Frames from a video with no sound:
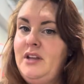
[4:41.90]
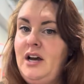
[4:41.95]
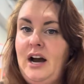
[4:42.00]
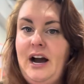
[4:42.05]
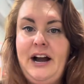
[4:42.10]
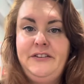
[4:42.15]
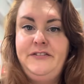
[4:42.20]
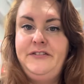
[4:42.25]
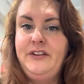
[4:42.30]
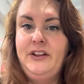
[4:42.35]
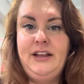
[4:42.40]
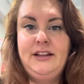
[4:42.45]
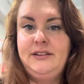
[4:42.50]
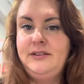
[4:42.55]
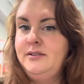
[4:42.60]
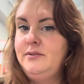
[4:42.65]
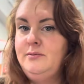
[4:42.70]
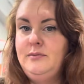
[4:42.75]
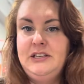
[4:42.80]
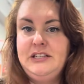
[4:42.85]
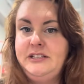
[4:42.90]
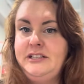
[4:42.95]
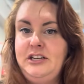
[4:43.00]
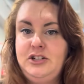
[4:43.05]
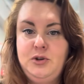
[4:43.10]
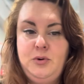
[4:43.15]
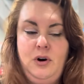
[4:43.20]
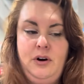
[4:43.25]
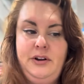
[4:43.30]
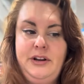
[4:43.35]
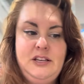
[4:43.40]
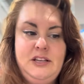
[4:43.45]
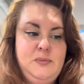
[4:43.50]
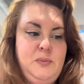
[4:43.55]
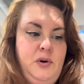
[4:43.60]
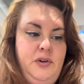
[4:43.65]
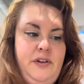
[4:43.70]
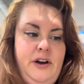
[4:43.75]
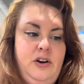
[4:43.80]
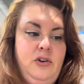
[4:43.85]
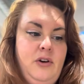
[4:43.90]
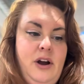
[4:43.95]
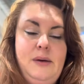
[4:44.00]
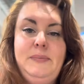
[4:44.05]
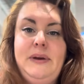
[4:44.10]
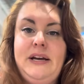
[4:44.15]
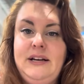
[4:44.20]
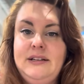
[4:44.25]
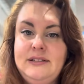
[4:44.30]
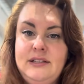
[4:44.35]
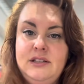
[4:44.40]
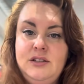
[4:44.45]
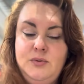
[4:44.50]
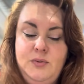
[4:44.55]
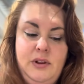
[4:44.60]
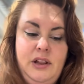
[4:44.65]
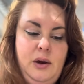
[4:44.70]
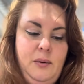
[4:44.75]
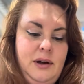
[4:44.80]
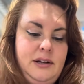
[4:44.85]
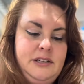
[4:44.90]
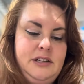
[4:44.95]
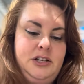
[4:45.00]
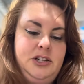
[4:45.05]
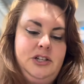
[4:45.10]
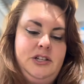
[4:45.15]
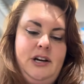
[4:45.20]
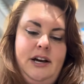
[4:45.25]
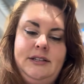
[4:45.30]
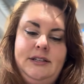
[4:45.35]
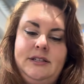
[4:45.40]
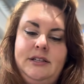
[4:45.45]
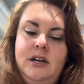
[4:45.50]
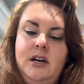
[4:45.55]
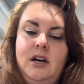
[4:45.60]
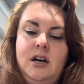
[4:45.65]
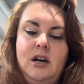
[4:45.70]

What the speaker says: I feel like the stitch quality is both on great because it's really well digitized.